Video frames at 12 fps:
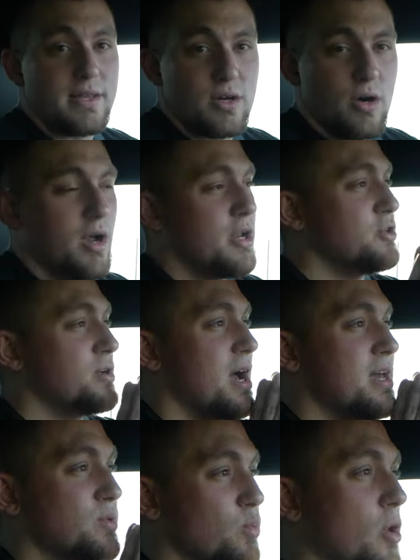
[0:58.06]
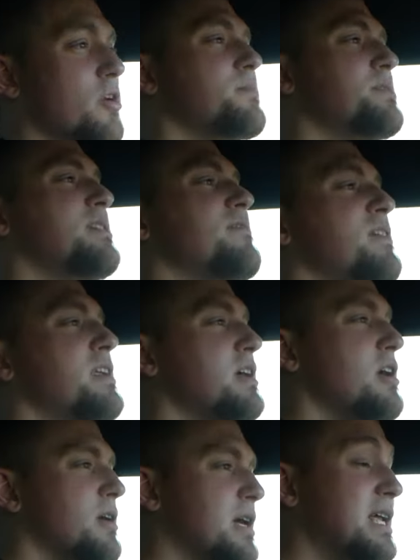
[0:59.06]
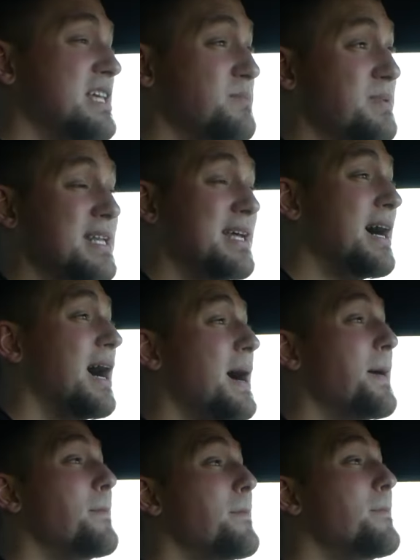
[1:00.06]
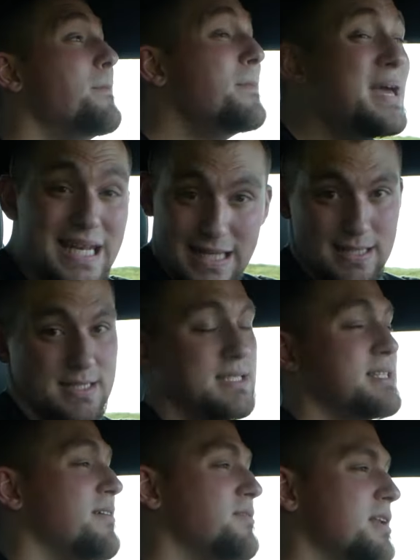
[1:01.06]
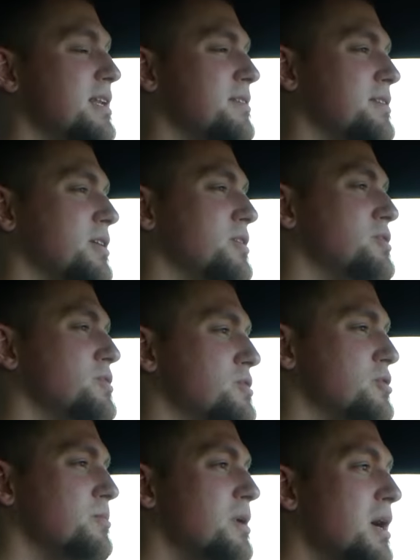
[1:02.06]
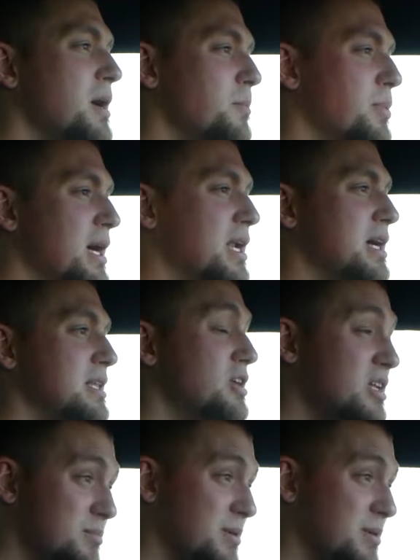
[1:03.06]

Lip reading: is going on, you guys? Welcome to the video, and it's been a minute since I've done anything on YouTube, but it's good to